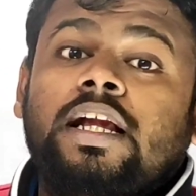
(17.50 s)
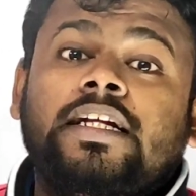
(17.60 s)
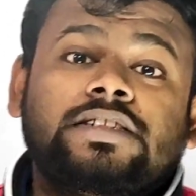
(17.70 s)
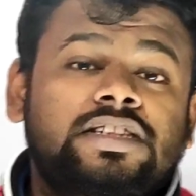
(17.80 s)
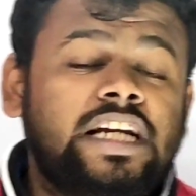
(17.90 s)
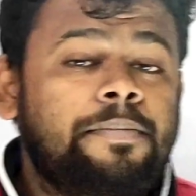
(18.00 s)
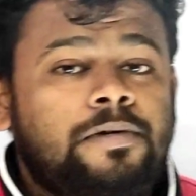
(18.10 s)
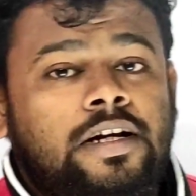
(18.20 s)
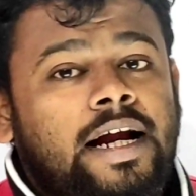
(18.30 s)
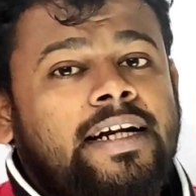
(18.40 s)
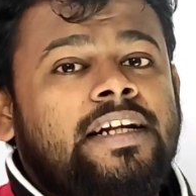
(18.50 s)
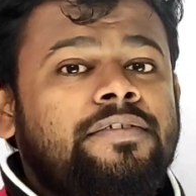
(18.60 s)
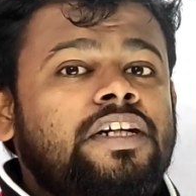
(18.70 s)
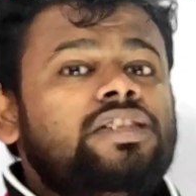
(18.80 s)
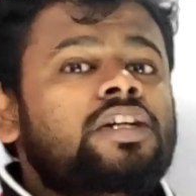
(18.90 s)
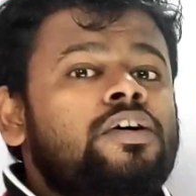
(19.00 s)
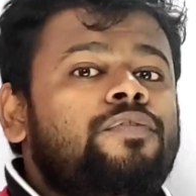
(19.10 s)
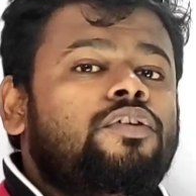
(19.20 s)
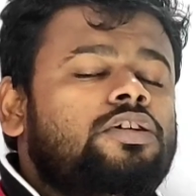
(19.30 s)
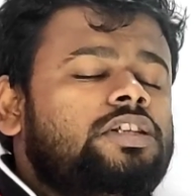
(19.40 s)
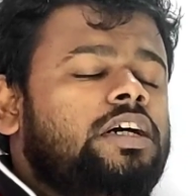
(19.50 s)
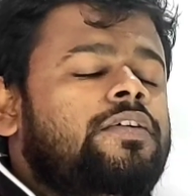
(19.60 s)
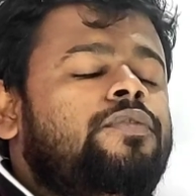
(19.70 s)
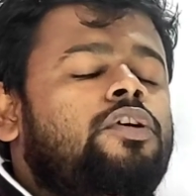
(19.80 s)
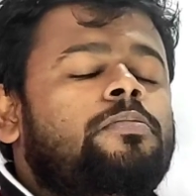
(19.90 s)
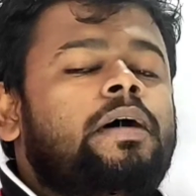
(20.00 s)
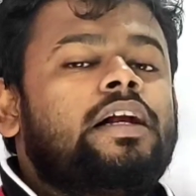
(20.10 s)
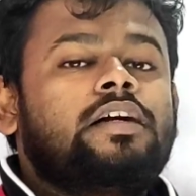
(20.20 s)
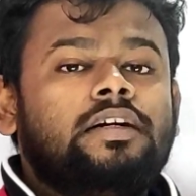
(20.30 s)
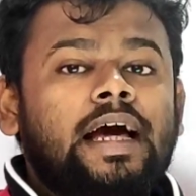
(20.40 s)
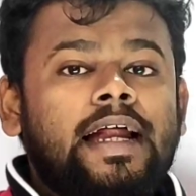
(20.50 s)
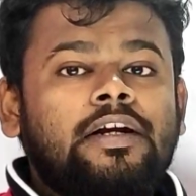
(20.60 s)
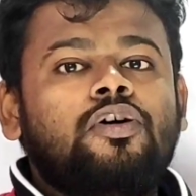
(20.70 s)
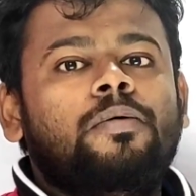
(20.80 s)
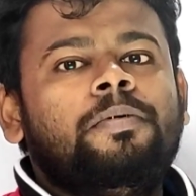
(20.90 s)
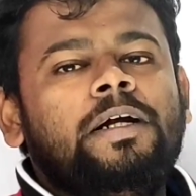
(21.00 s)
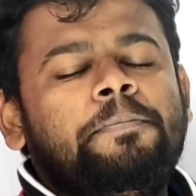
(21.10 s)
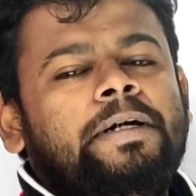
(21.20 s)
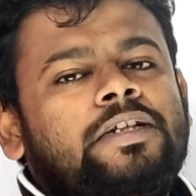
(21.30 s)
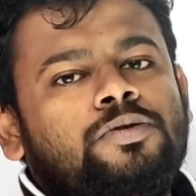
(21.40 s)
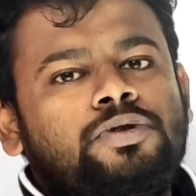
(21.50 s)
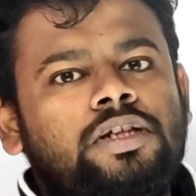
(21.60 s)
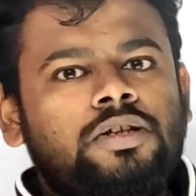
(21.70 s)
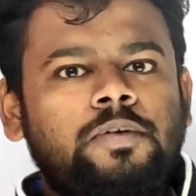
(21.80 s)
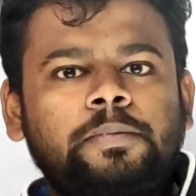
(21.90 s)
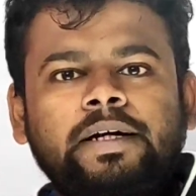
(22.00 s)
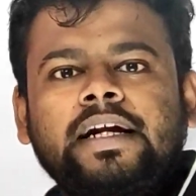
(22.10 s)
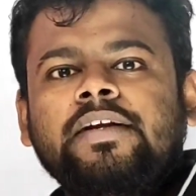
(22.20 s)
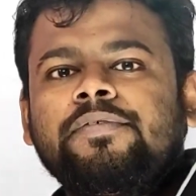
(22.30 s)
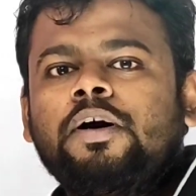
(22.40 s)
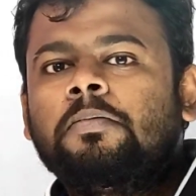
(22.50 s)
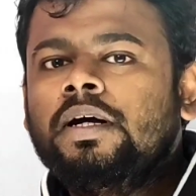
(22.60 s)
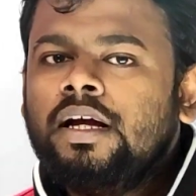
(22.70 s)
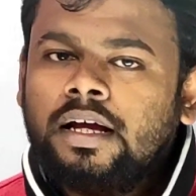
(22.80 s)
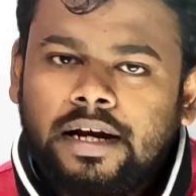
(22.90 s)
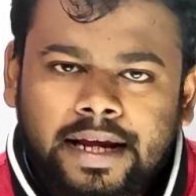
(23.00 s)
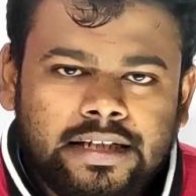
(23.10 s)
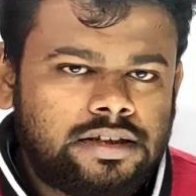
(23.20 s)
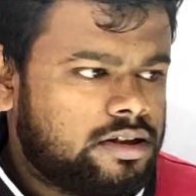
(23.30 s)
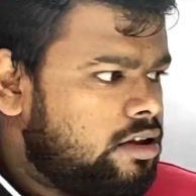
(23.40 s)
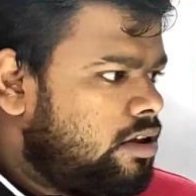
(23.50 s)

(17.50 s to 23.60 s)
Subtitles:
lens chapter, right? In which four mark direct copy and paste question you will be getting from lens,